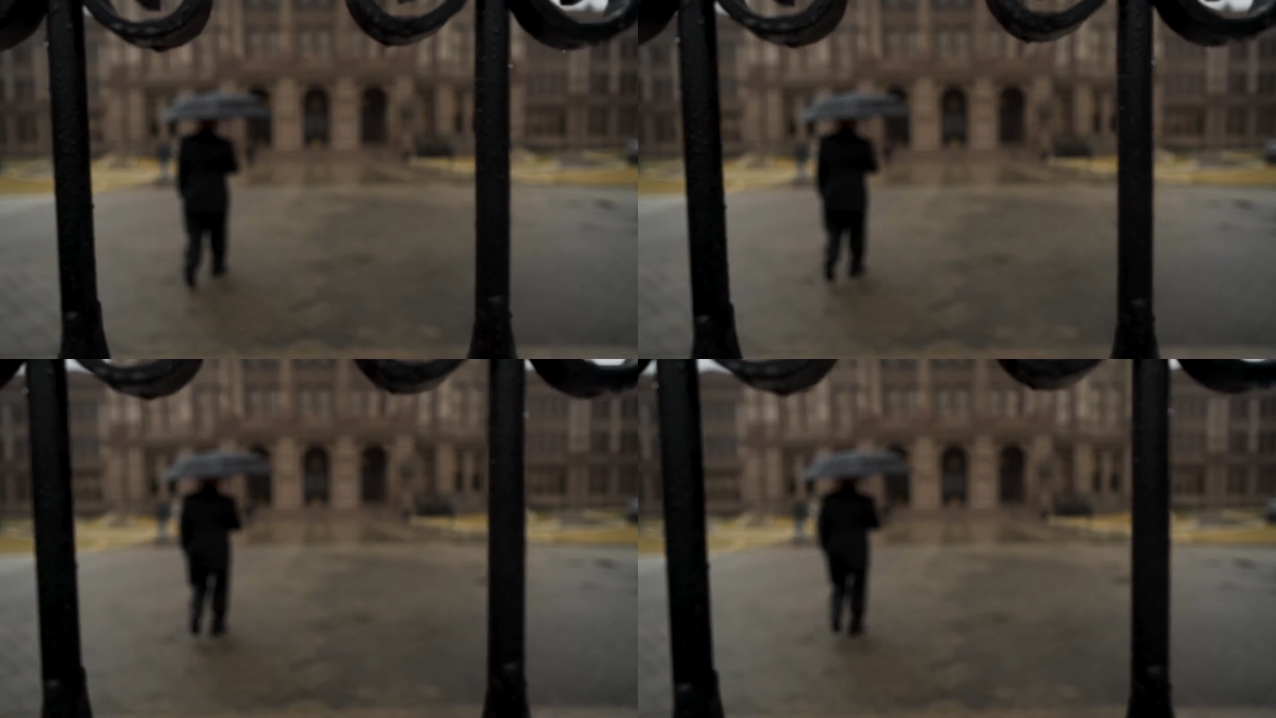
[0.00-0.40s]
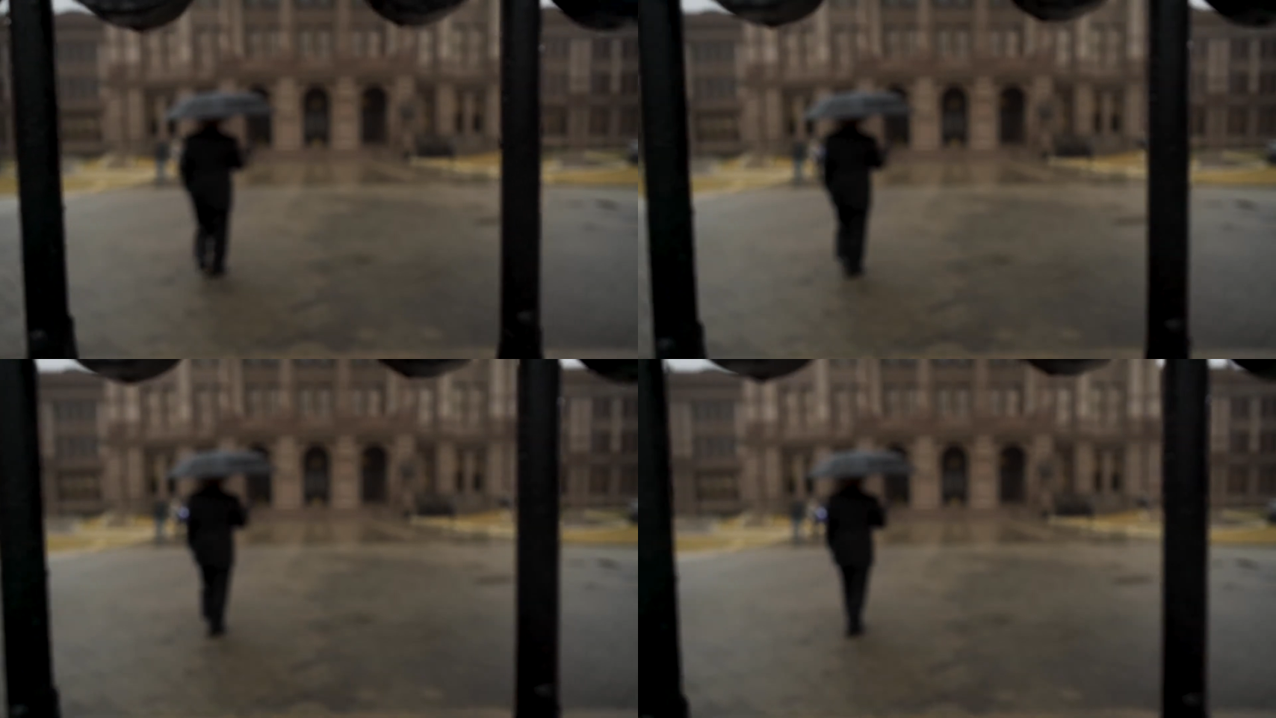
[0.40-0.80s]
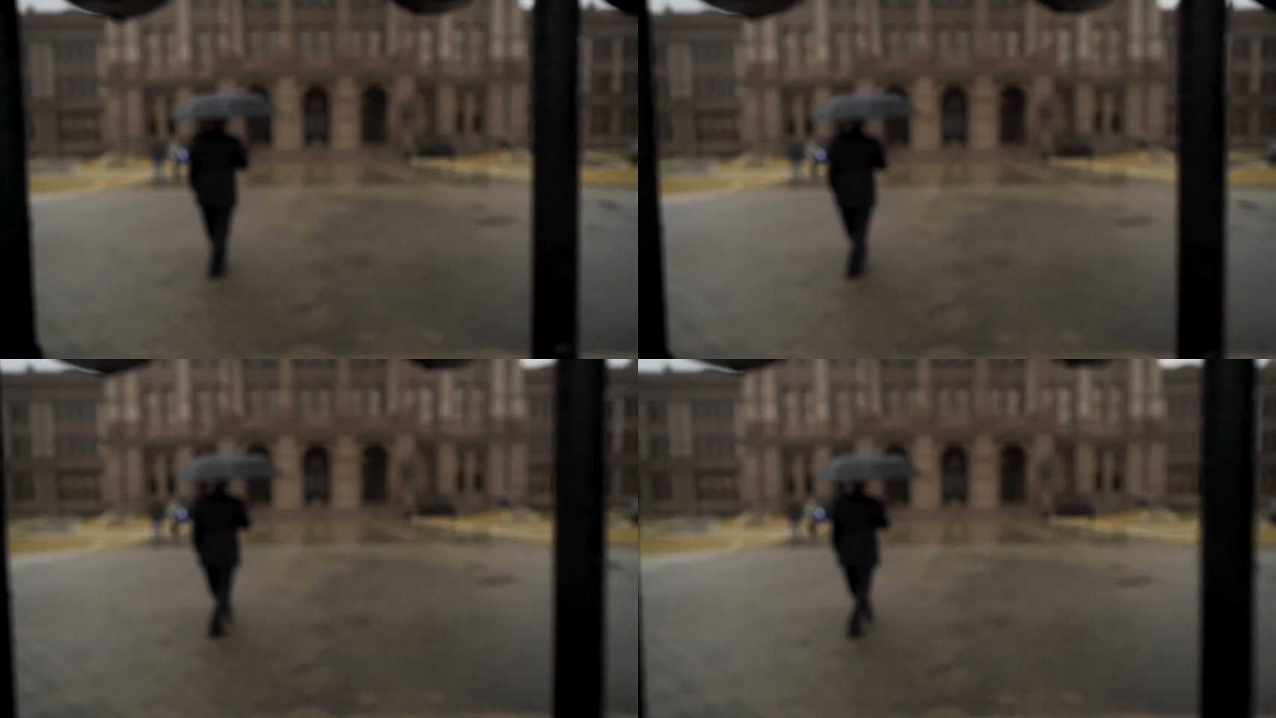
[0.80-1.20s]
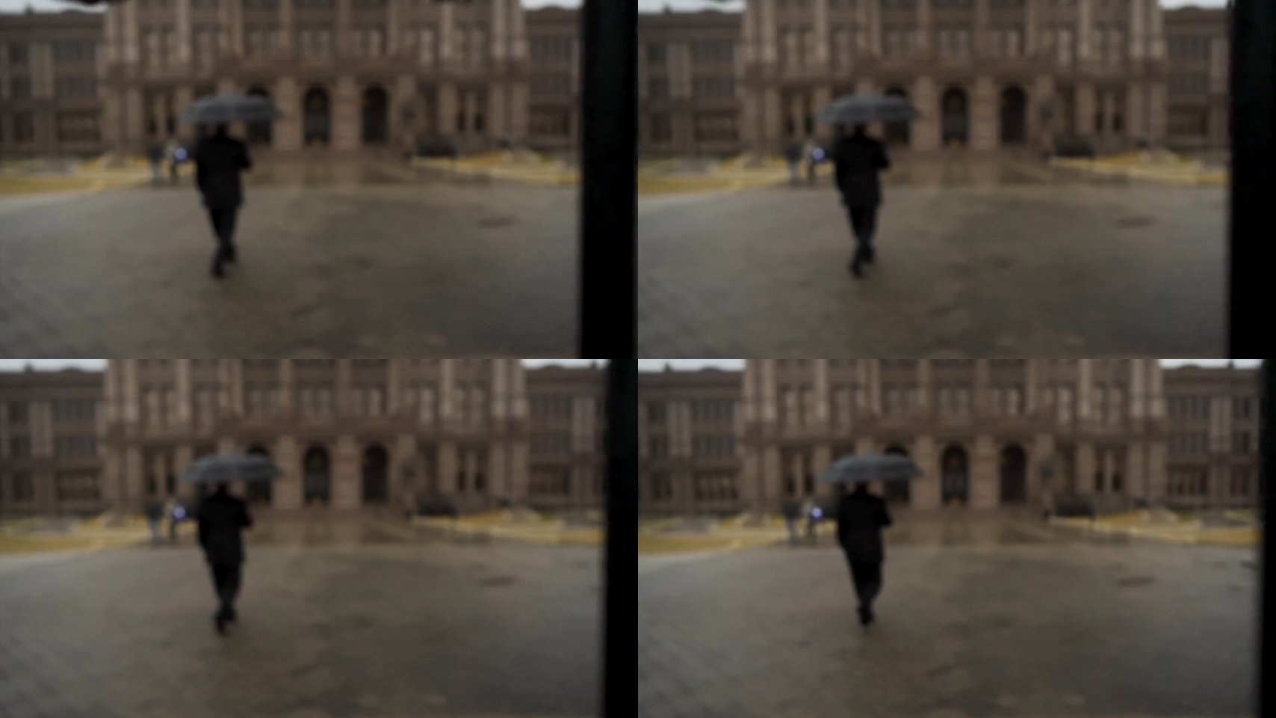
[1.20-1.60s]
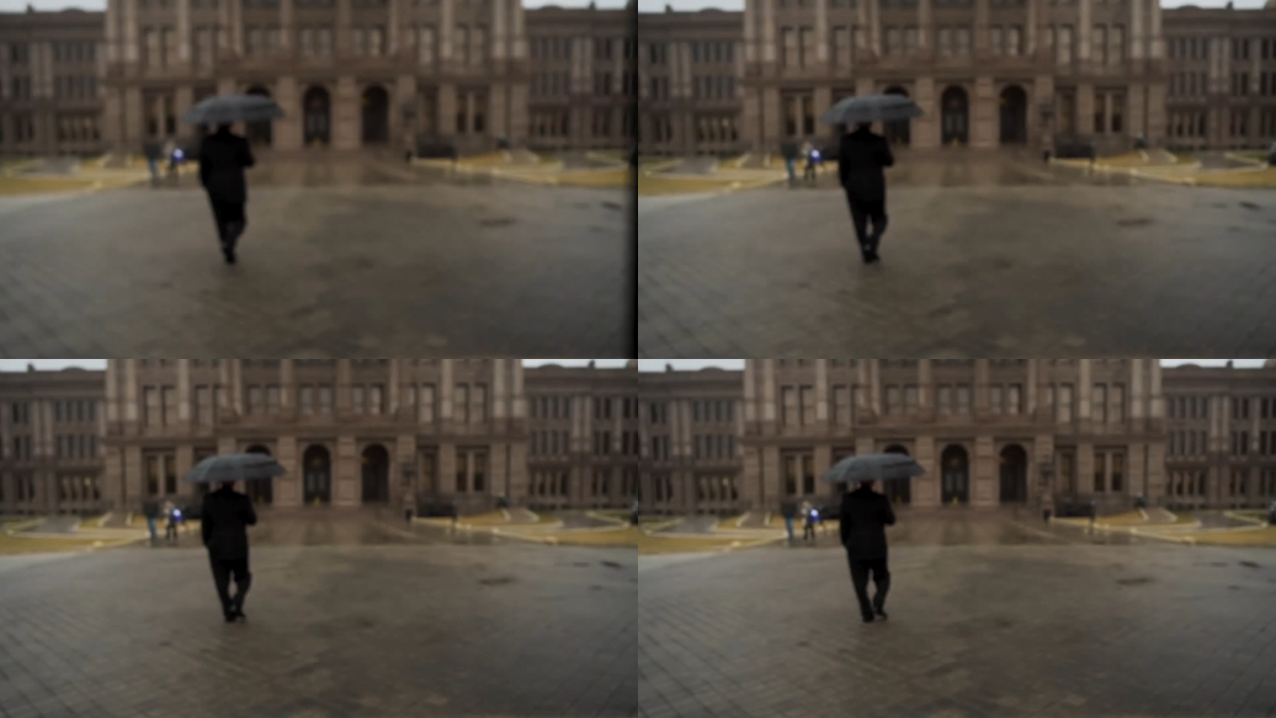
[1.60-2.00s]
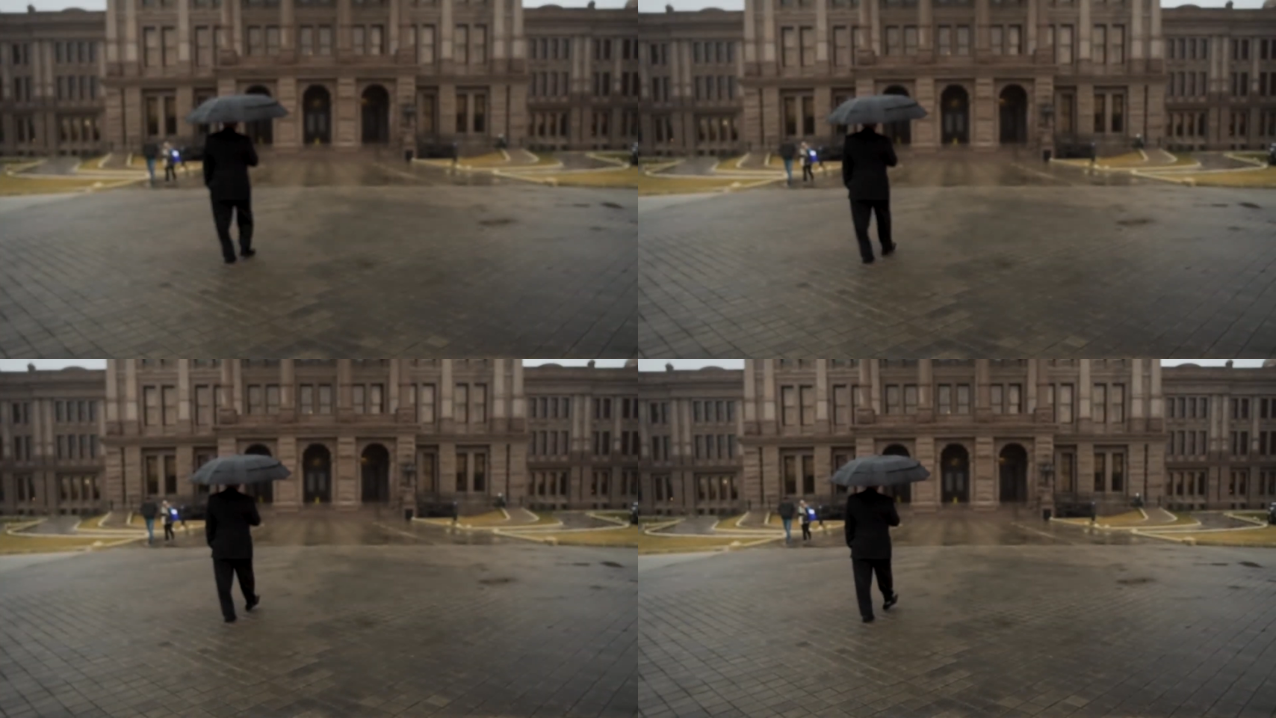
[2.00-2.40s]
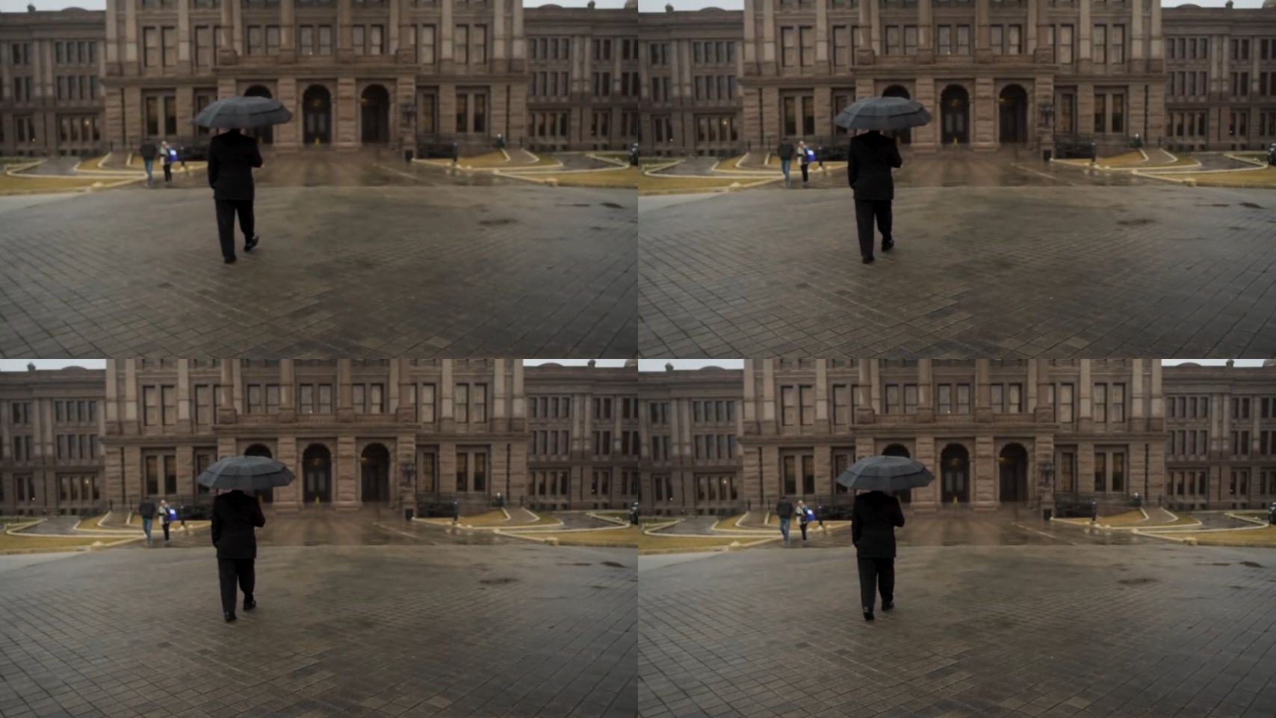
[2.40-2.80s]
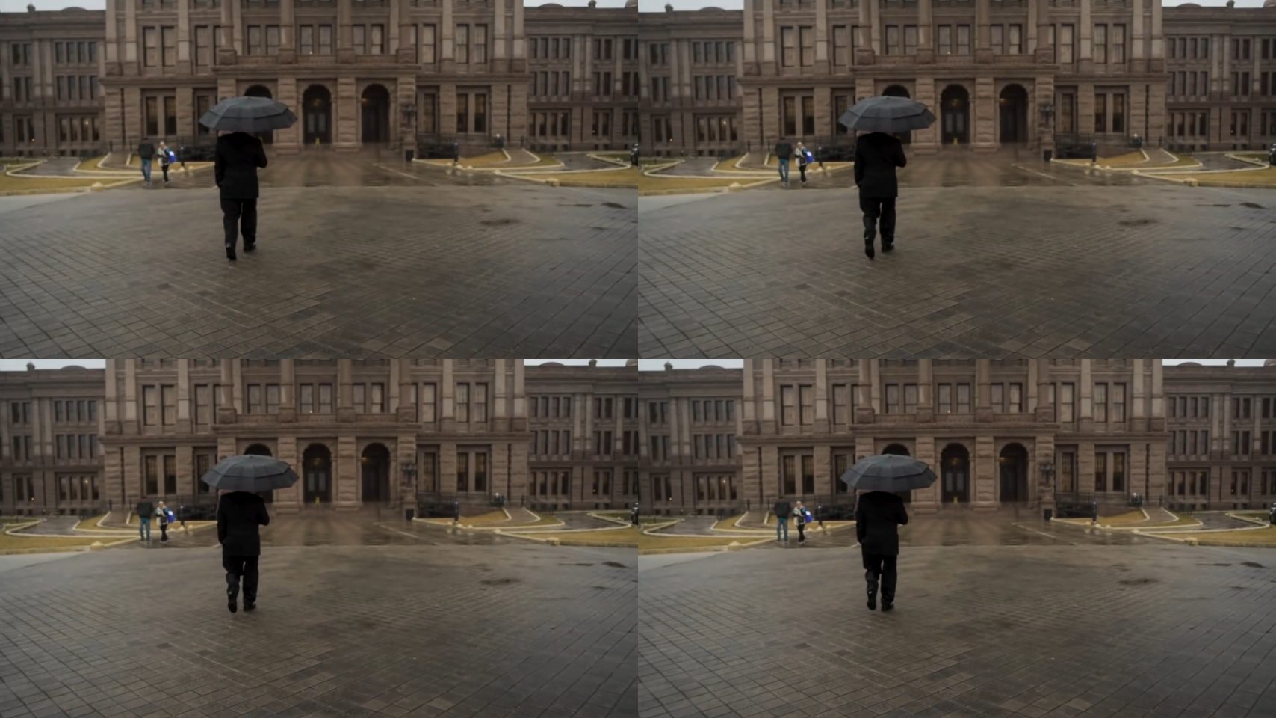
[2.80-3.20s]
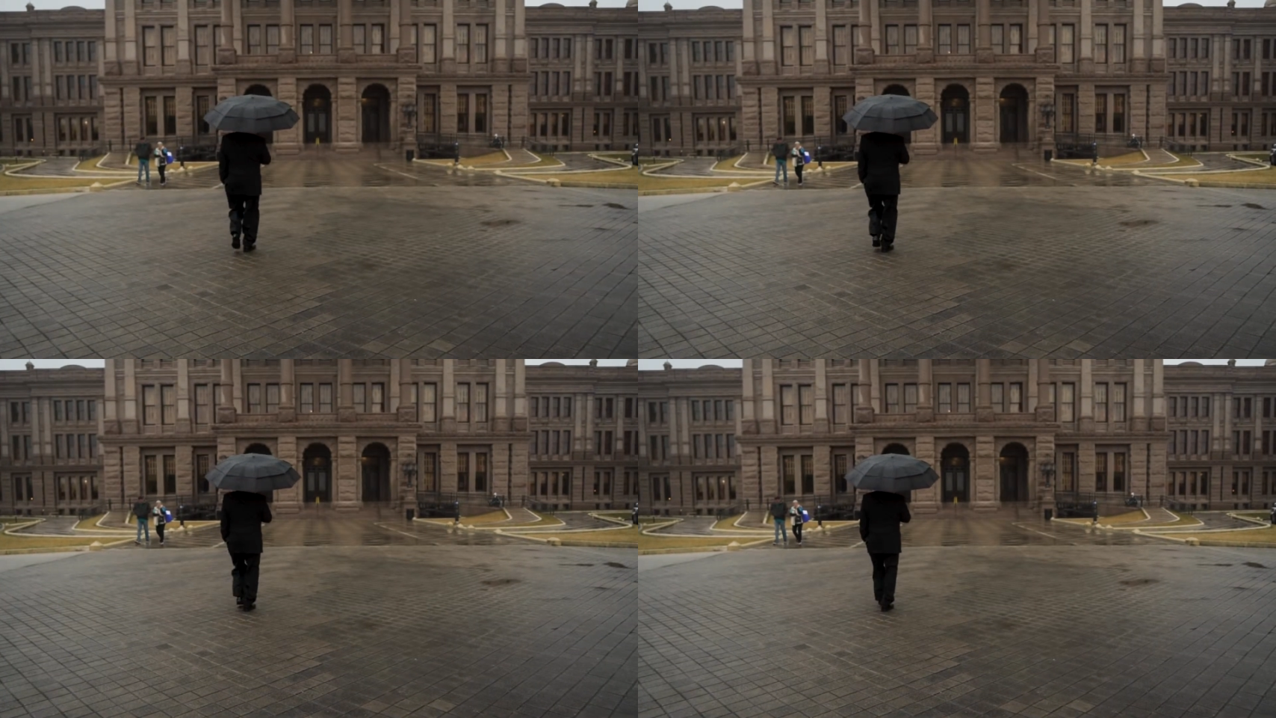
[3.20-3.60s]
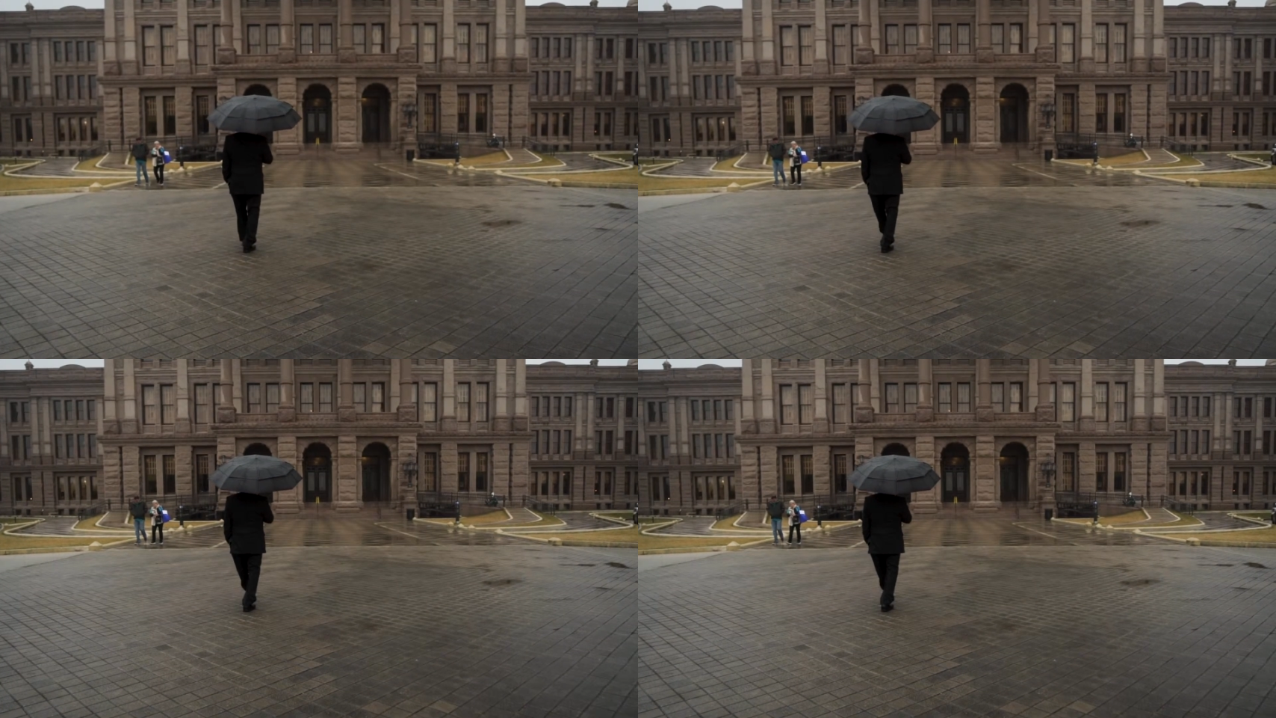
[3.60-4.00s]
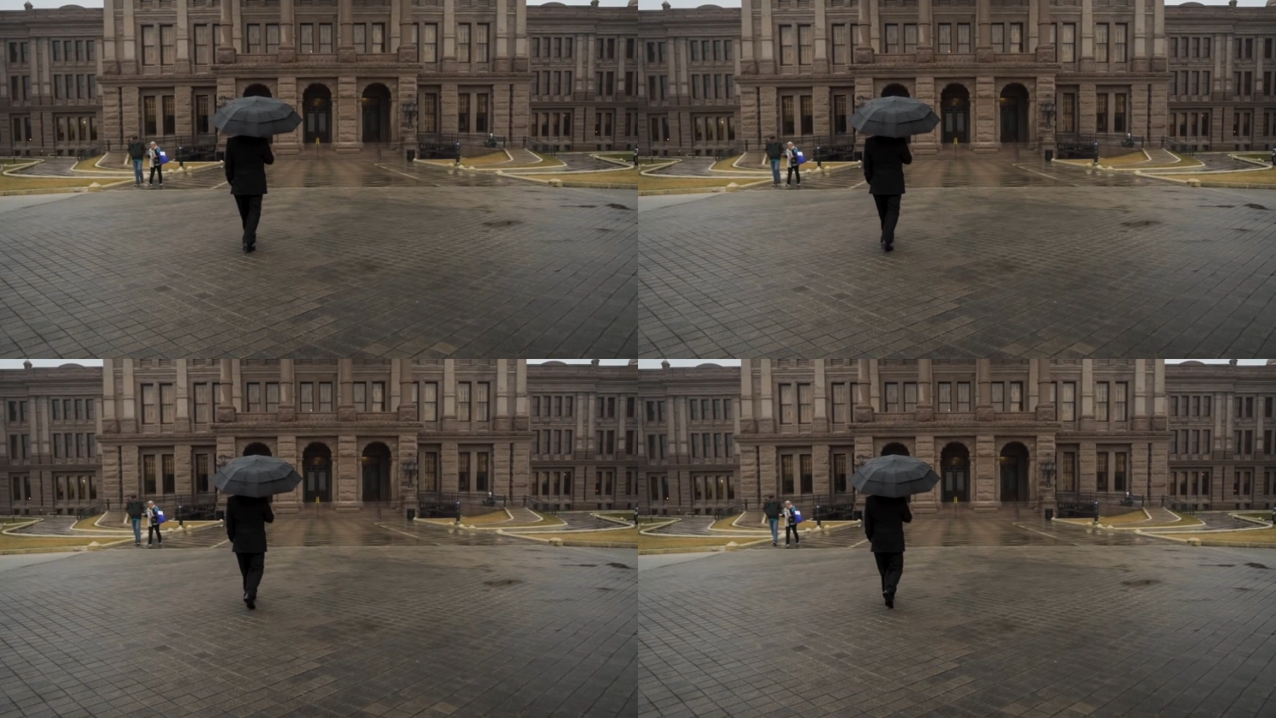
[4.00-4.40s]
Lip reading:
(no speaker visible)